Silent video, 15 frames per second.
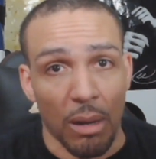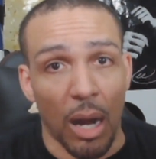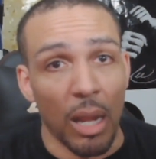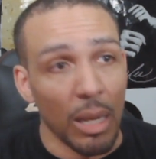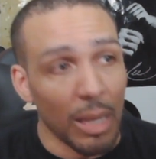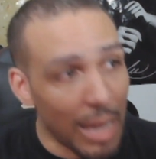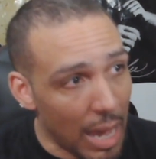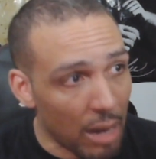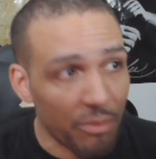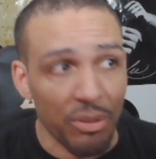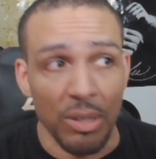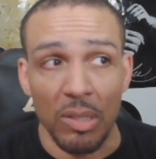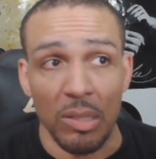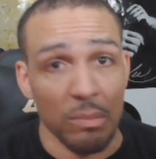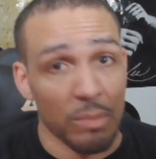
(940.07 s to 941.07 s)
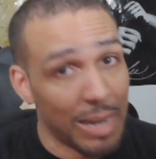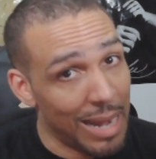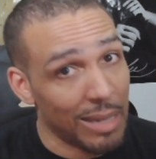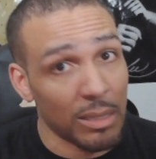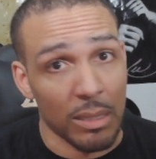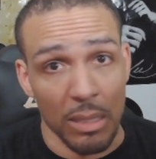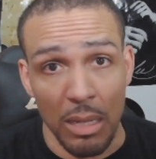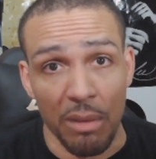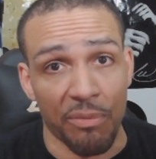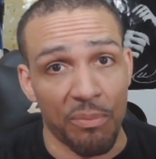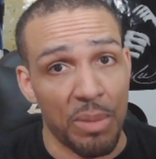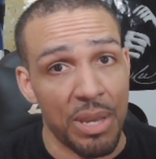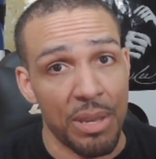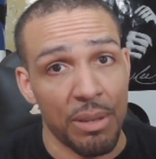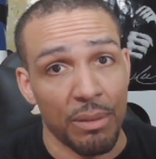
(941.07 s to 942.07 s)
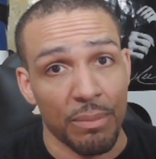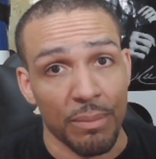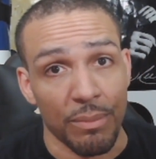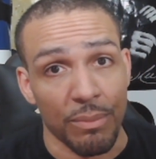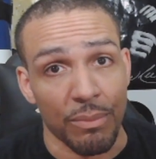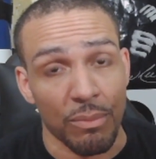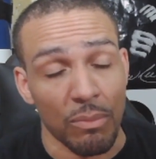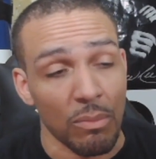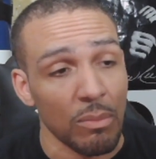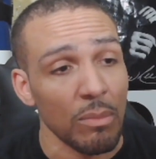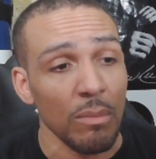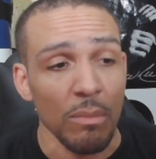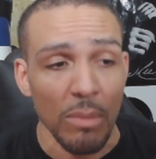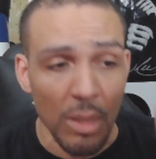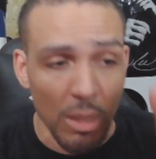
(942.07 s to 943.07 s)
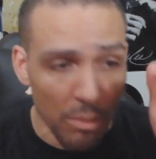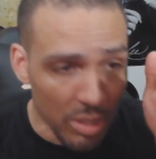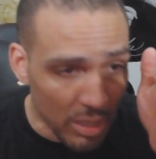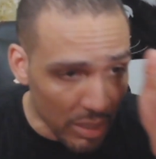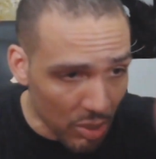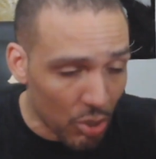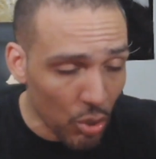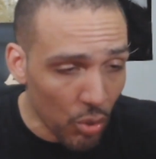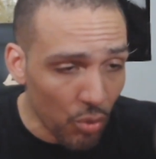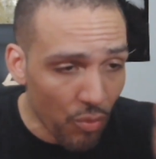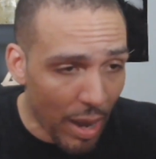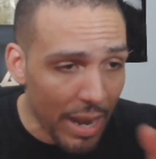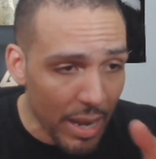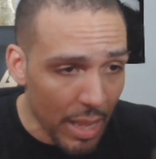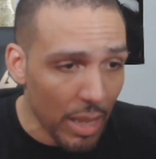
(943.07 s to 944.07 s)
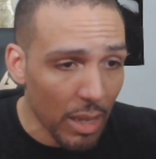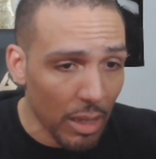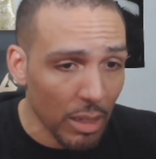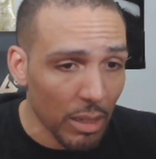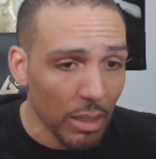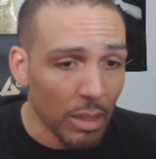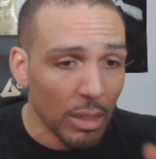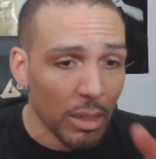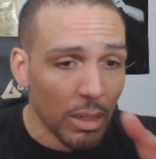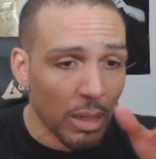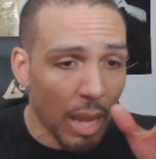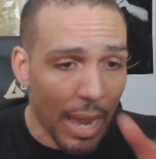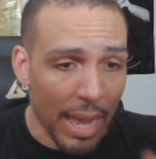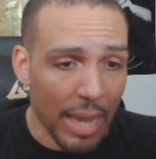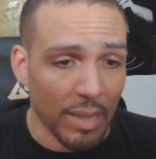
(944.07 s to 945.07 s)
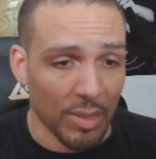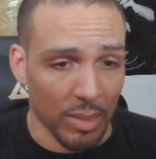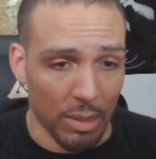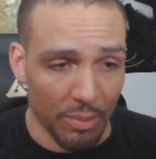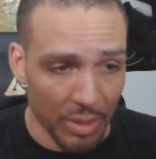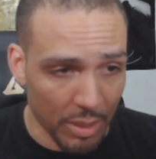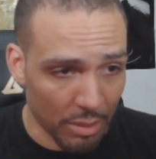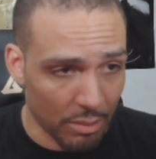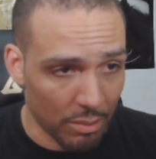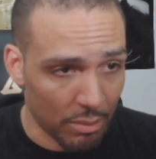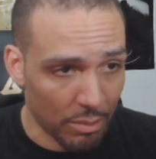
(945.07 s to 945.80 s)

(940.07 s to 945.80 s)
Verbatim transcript: a lot of it is some hot stuff, man. But this dude right here has something.